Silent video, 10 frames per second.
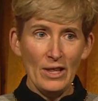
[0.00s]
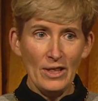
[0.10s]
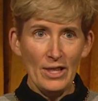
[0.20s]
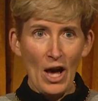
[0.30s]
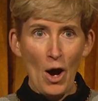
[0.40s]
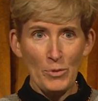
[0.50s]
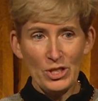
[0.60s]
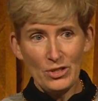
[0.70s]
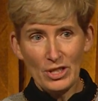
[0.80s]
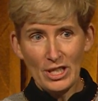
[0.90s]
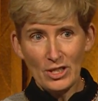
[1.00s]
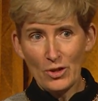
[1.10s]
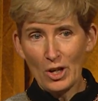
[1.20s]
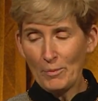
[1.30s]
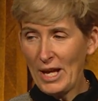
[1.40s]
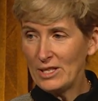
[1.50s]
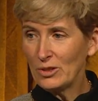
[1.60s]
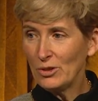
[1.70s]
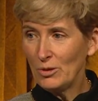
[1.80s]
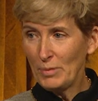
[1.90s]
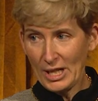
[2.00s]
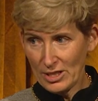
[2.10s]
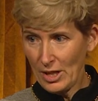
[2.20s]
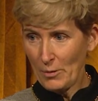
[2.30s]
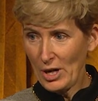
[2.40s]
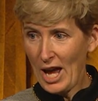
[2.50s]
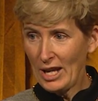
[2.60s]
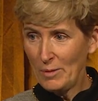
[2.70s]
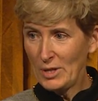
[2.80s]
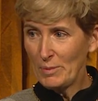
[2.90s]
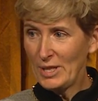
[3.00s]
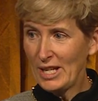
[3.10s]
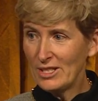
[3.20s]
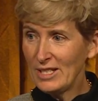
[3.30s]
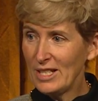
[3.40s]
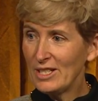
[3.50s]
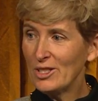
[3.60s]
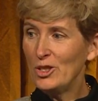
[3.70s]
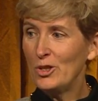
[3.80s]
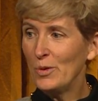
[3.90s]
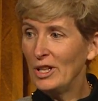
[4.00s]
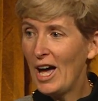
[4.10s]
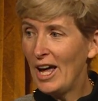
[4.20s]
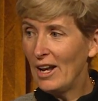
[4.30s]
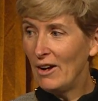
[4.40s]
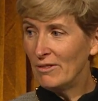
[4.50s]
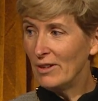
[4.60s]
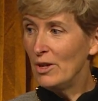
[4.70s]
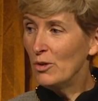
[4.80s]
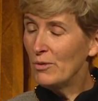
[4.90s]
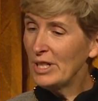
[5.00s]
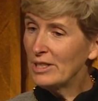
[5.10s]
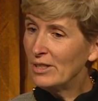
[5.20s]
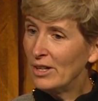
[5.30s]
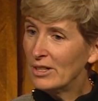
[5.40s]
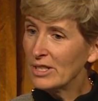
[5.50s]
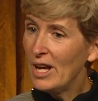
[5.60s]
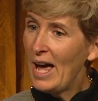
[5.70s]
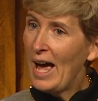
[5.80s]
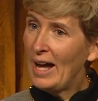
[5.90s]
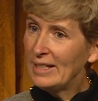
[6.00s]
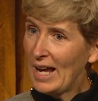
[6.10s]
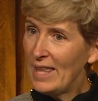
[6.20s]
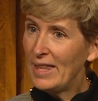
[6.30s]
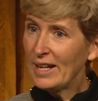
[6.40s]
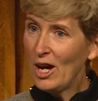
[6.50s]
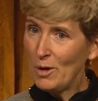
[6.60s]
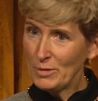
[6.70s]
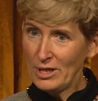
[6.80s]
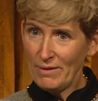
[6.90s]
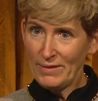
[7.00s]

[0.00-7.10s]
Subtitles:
the opportunity during med school because they were not MD PhDs to do a lot of research, and yet they come to the